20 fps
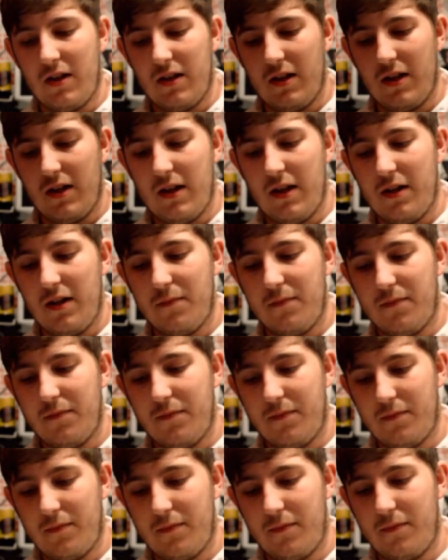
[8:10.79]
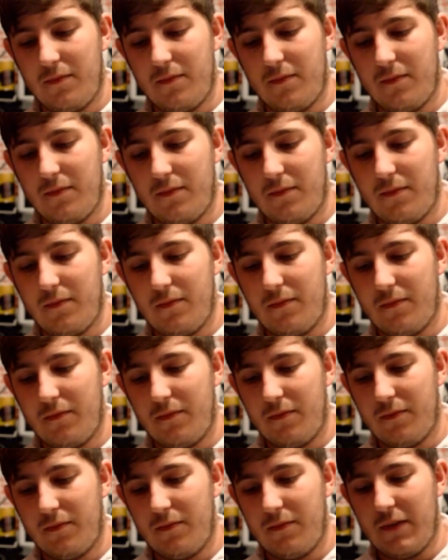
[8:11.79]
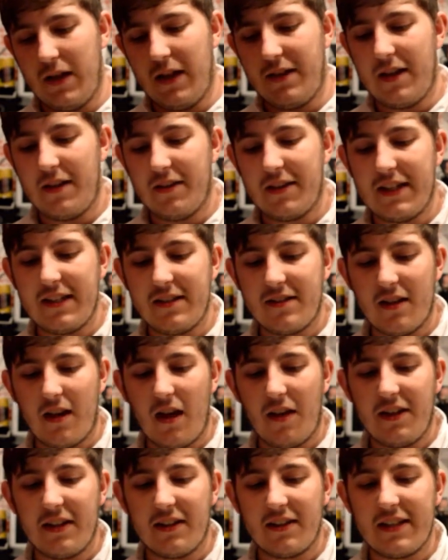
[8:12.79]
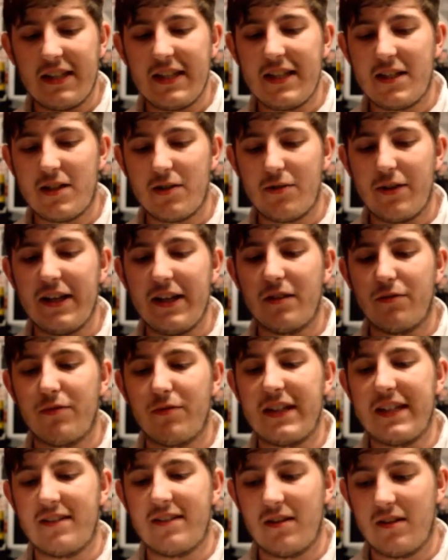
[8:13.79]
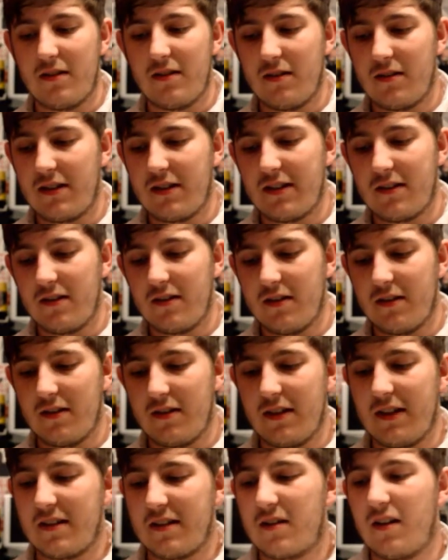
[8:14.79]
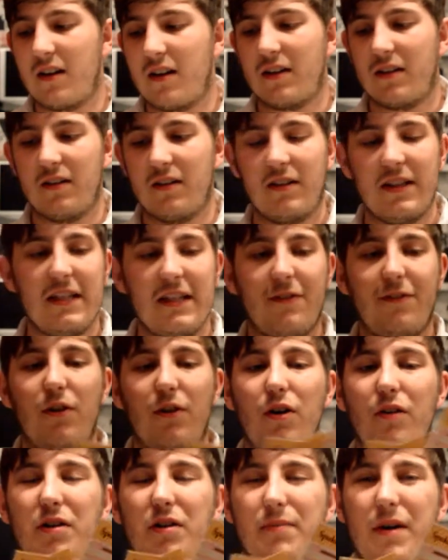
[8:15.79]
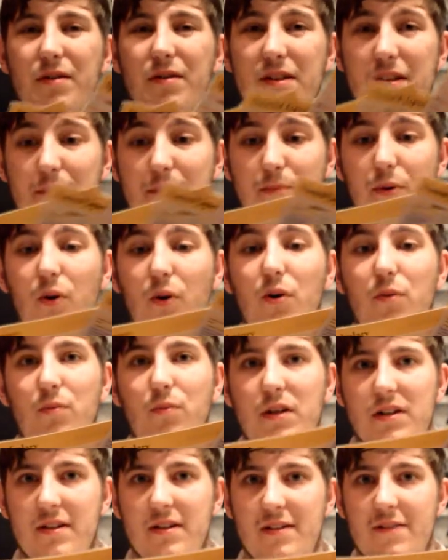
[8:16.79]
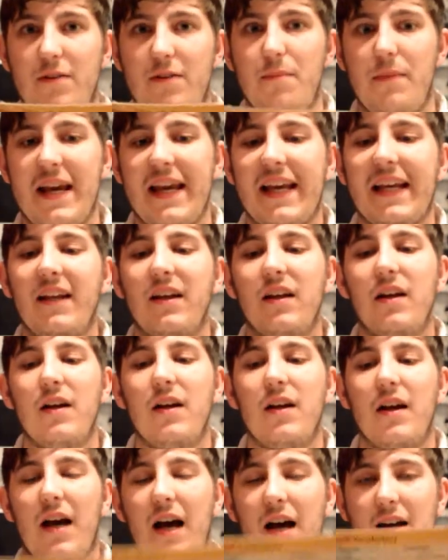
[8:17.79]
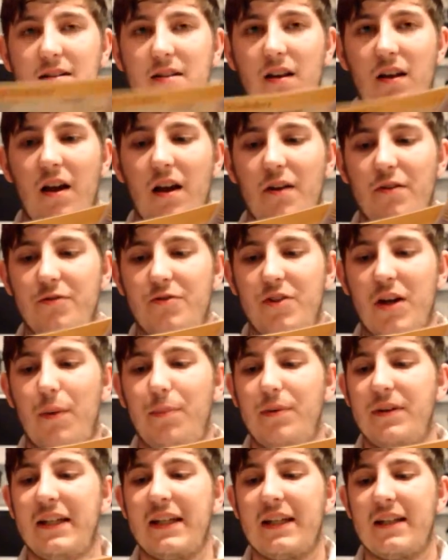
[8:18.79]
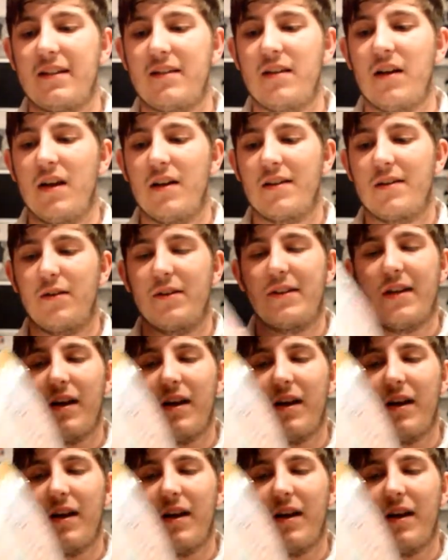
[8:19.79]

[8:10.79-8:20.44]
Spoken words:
And then I think these three are the reason, and then it's got these four are the most important ones for me as a learner of Japanese. So it